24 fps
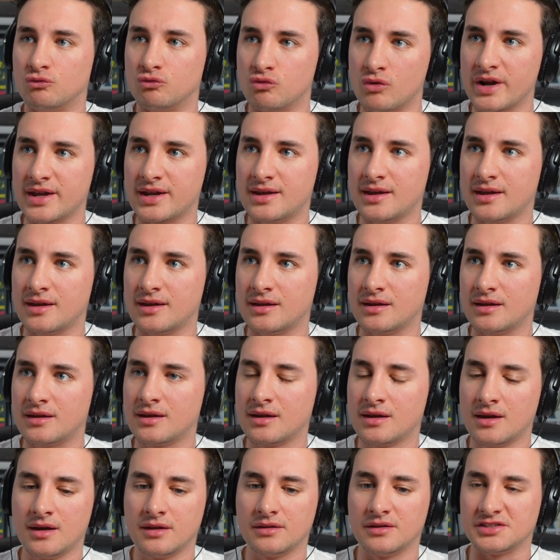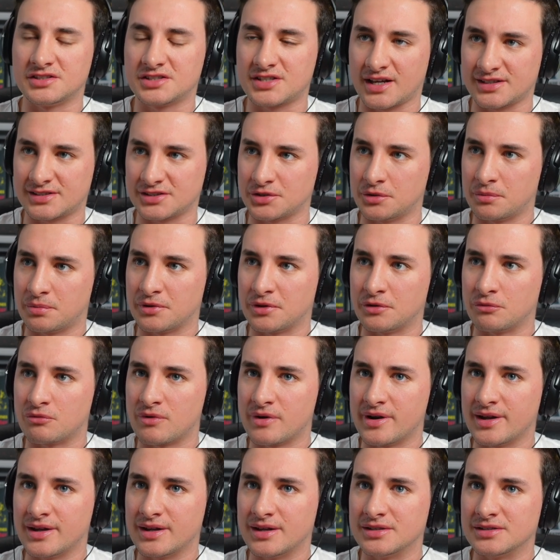rigging, the setting up of the
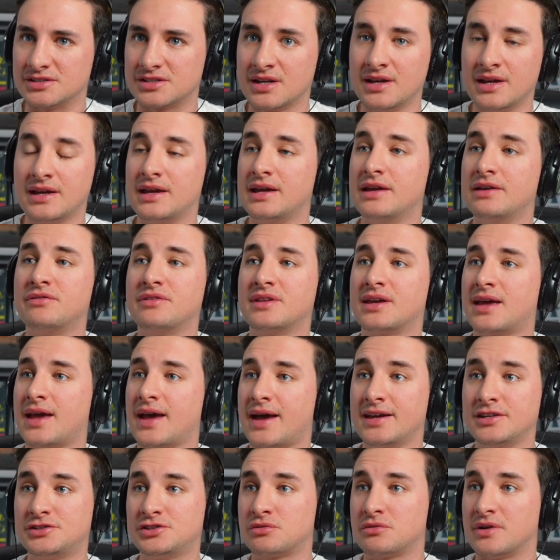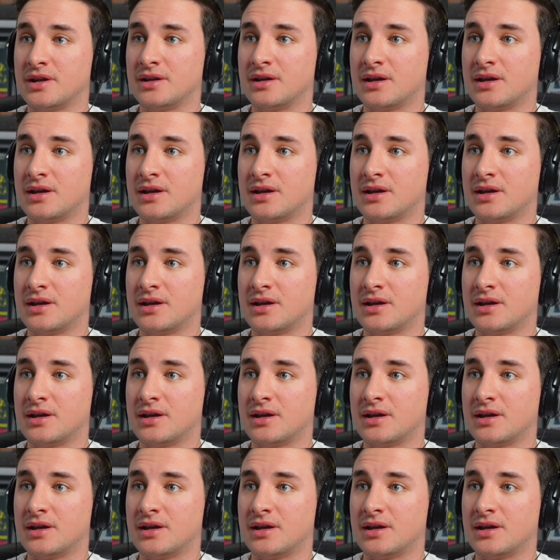rings, even the catering.